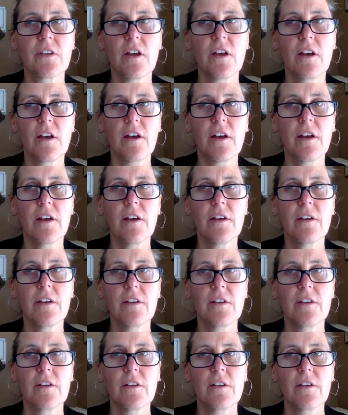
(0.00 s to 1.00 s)

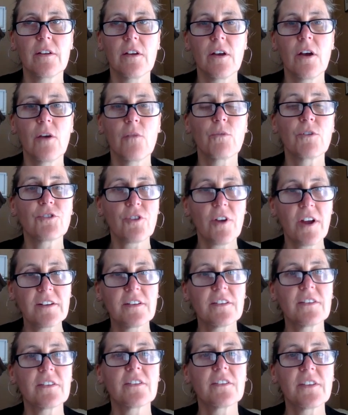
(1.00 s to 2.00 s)
we're trying
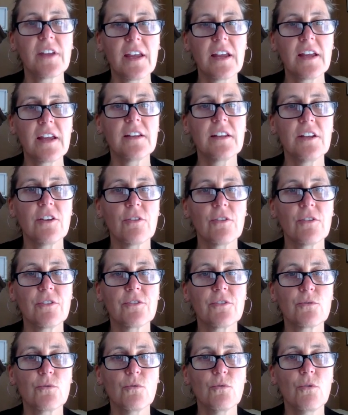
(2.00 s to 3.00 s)
to sustain here at the
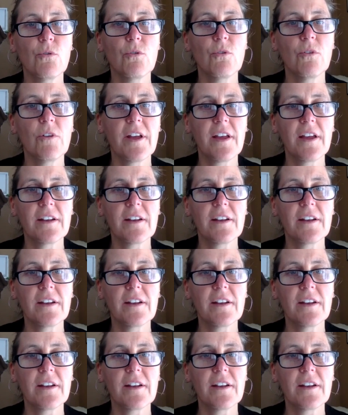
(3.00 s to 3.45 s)
school.